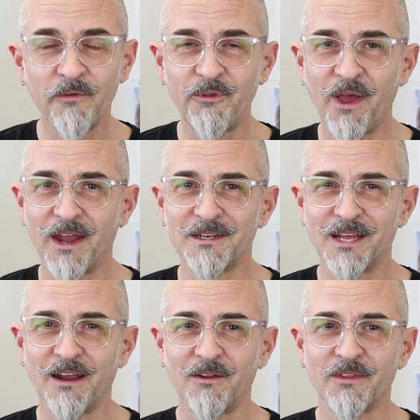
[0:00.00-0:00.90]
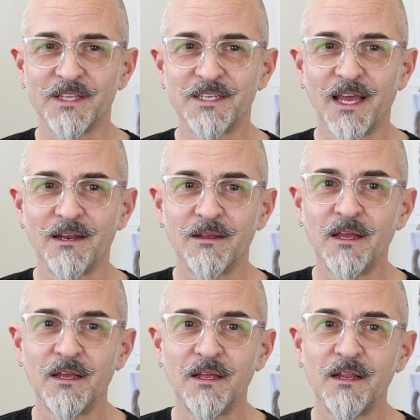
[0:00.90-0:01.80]
if you had a title that said,
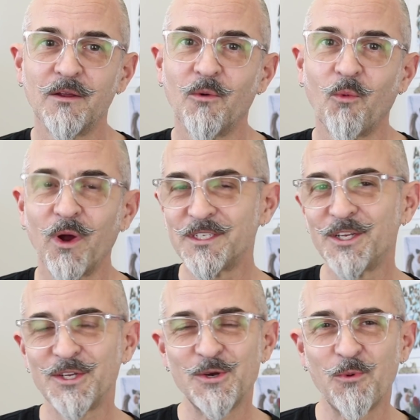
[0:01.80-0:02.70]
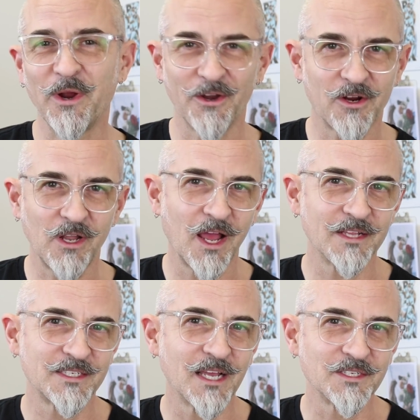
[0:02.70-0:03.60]
What to Do When Your
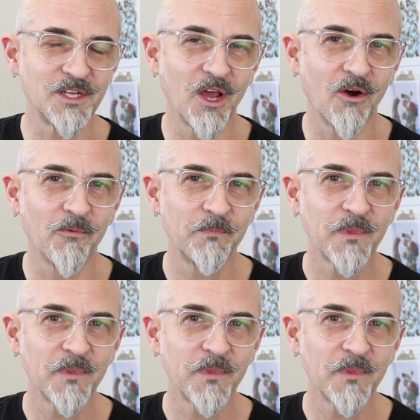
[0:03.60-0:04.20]
Client Says No?